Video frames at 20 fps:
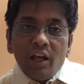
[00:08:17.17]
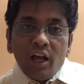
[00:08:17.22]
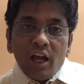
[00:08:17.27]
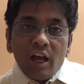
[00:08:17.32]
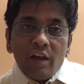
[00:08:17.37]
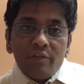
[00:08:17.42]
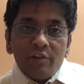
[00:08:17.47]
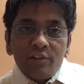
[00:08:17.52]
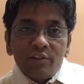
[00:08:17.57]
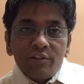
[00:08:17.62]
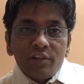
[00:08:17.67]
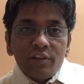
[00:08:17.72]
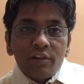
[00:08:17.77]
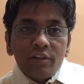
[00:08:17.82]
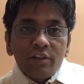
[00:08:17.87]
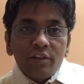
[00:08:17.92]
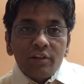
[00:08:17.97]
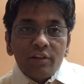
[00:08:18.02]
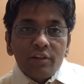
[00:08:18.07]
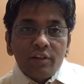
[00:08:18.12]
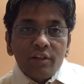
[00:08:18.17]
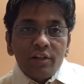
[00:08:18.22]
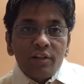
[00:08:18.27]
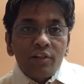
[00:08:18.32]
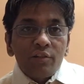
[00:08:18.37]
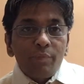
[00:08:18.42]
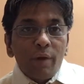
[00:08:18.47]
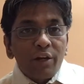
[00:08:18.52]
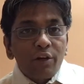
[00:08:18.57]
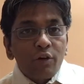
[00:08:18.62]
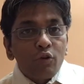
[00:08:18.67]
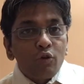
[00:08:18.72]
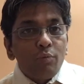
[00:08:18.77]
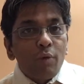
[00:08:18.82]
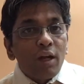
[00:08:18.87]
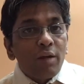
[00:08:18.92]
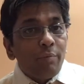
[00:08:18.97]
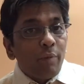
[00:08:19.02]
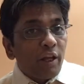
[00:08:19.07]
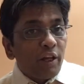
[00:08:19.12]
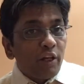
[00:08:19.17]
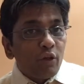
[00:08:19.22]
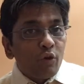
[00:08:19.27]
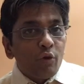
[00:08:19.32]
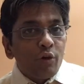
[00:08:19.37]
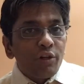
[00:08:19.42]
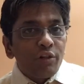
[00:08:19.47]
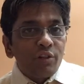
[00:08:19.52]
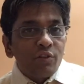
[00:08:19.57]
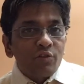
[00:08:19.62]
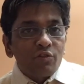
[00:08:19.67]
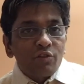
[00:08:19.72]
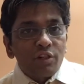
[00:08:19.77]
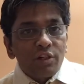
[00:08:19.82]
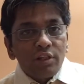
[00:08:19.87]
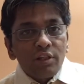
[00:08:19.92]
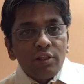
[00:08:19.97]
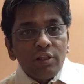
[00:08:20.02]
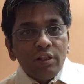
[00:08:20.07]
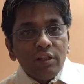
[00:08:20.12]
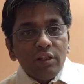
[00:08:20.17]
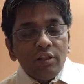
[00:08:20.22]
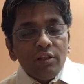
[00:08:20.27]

I will say it is better to buy Marico Industry,